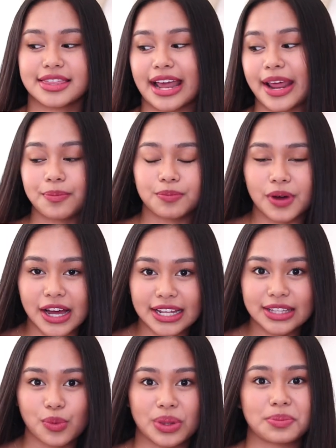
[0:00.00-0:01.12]
that I
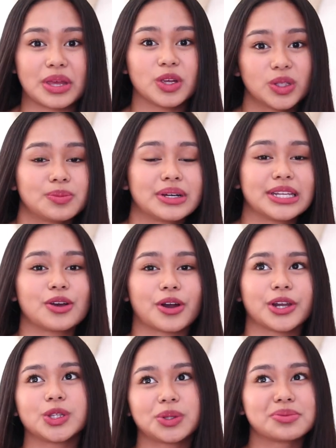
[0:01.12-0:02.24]
bought with my YouTube money or
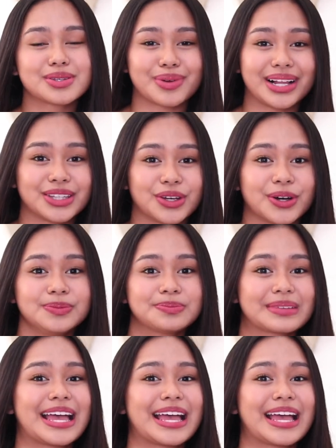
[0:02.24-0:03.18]
YouTube sweldo.